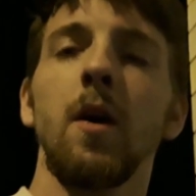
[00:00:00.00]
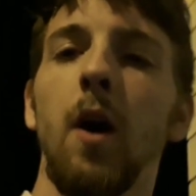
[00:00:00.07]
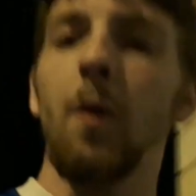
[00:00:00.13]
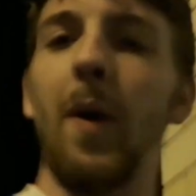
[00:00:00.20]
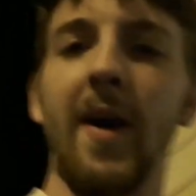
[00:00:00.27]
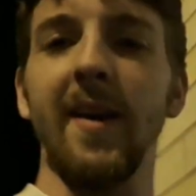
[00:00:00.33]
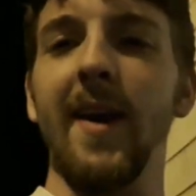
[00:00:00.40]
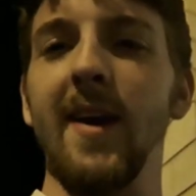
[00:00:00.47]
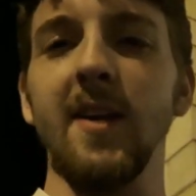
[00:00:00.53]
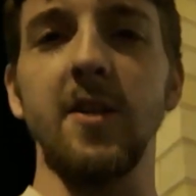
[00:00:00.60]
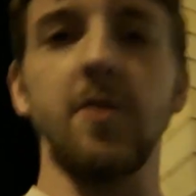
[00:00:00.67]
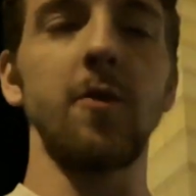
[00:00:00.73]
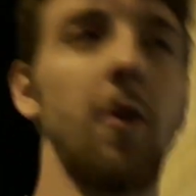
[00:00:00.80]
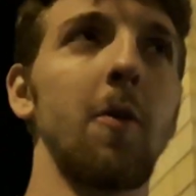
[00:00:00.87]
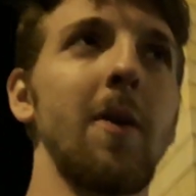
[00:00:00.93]
Away
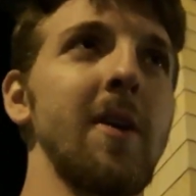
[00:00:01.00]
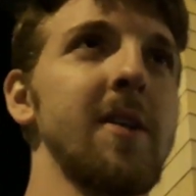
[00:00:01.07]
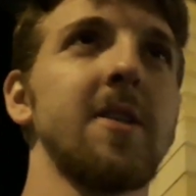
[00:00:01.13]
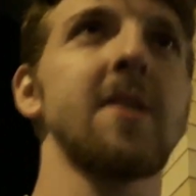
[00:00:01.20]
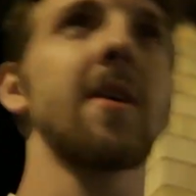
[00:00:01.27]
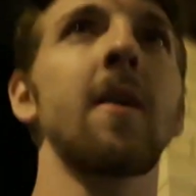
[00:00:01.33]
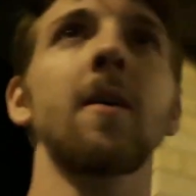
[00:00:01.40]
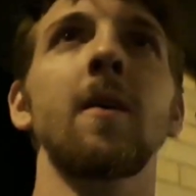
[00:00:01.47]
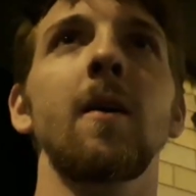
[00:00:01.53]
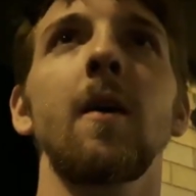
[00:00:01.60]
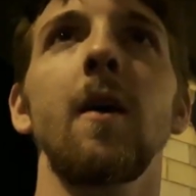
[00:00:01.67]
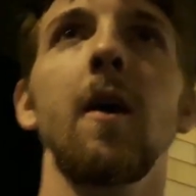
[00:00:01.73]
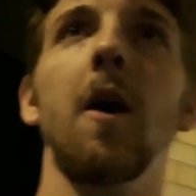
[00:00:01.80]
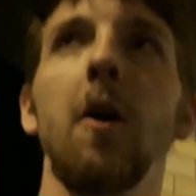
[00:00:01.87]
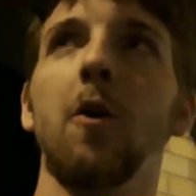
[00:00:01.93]
days are always
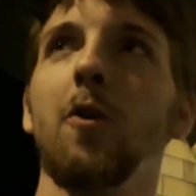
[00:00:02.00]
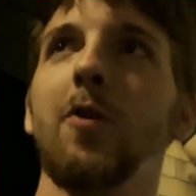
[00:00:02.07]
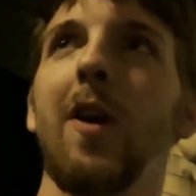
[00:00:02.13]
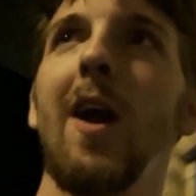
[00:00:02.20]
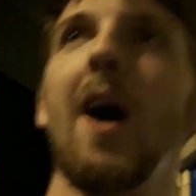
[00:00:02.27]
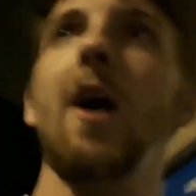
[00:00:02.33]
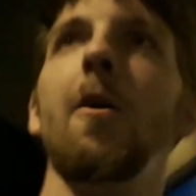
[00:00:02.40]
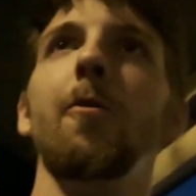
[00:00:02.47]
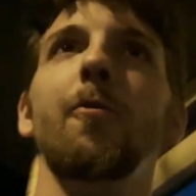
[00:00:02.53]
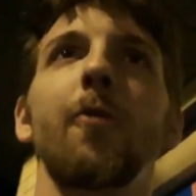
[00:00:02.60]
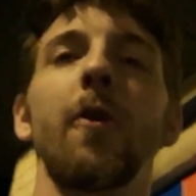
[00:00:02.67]
a good laugh.